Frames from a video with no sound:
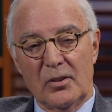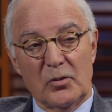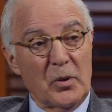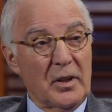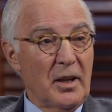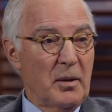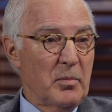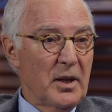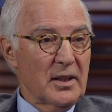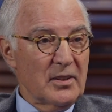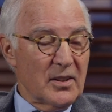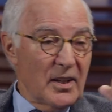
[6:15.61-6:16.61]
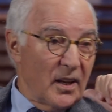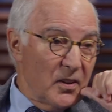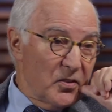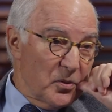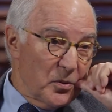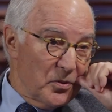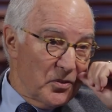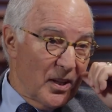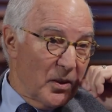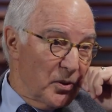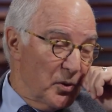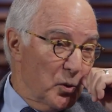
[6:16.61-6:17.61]
So I came back to Case. It was
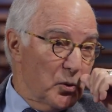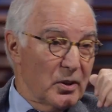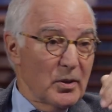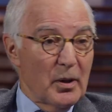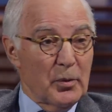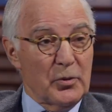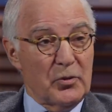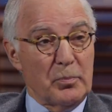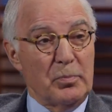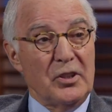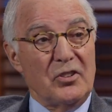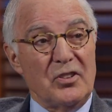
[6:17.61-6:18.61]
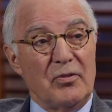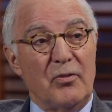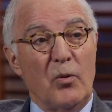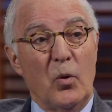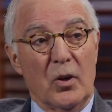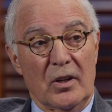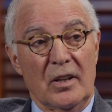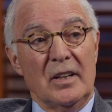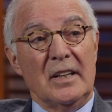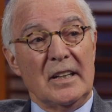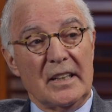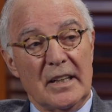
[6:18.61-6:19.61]
now the new year. I was a PG 4
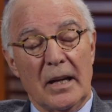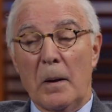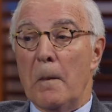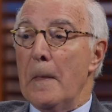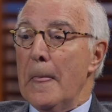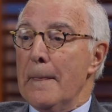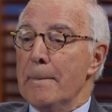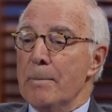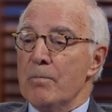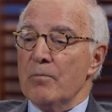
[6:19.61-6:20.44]
mm-hmm. now. Mm-hmm.